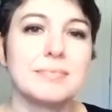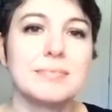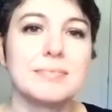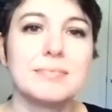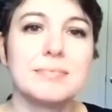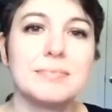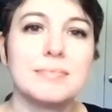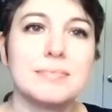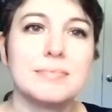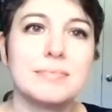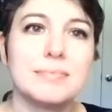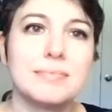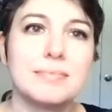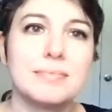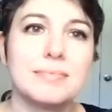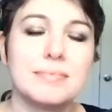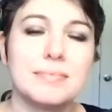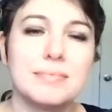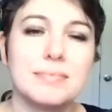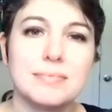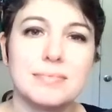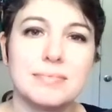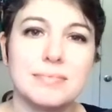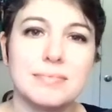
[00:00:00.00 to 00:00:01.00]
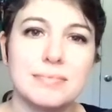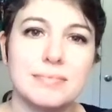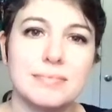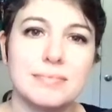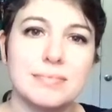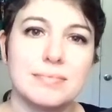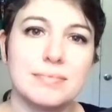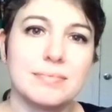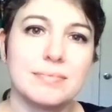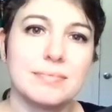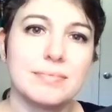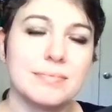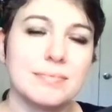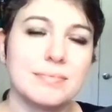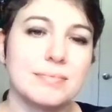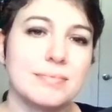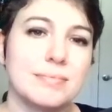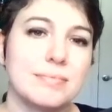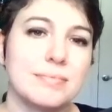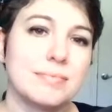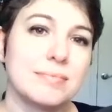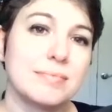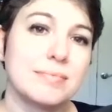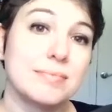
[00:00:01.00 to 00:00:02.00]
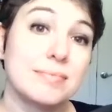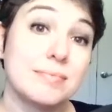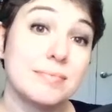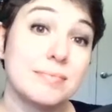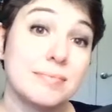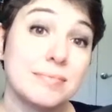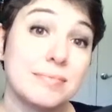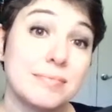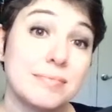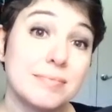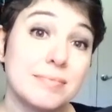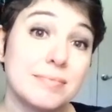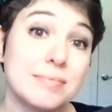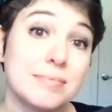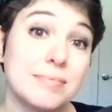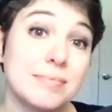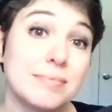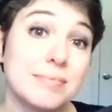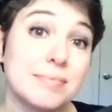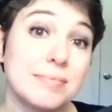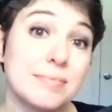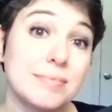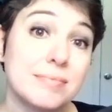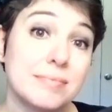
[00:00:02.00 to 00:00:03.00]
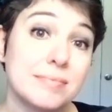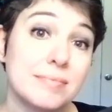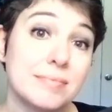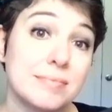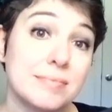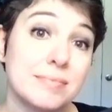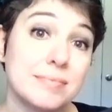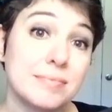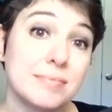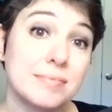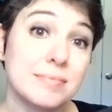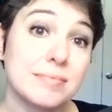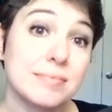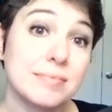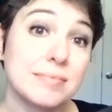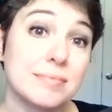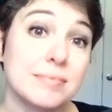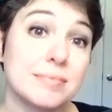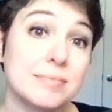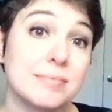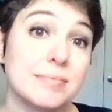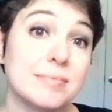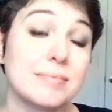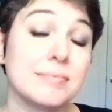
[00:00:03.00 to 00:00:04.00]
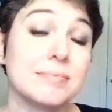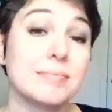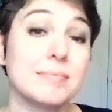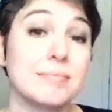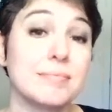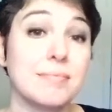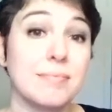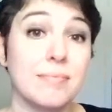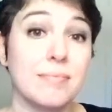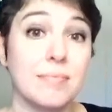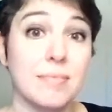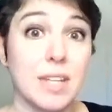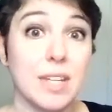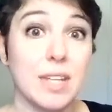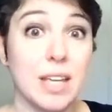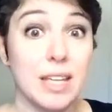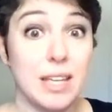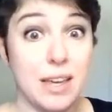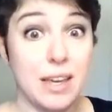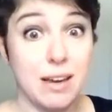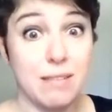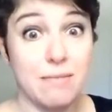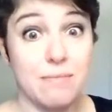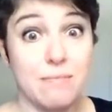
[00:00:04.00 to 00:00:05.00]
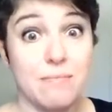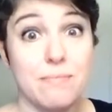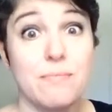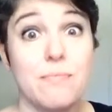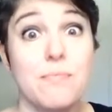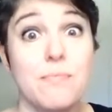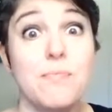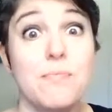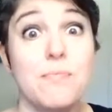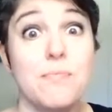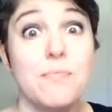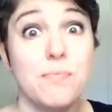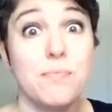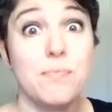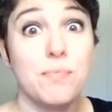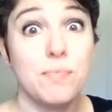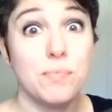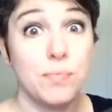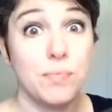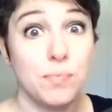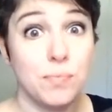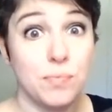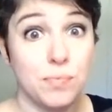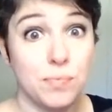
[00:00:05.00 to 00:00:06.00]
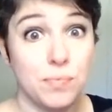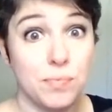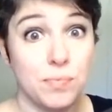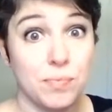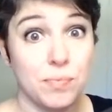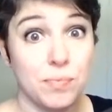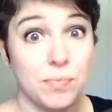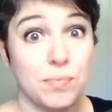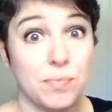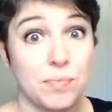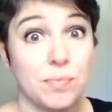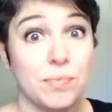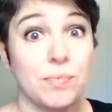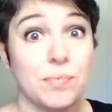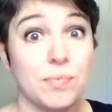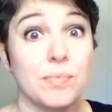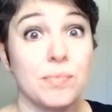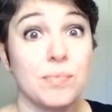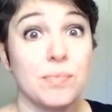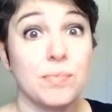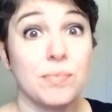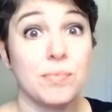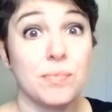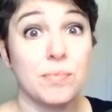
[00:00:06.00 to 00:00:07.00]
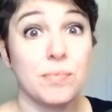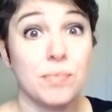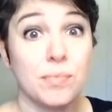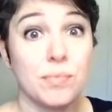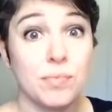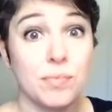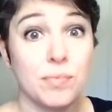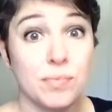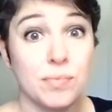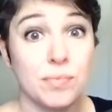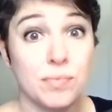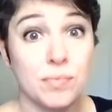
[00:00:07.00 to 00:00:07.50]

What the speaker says: This person isn't speaking.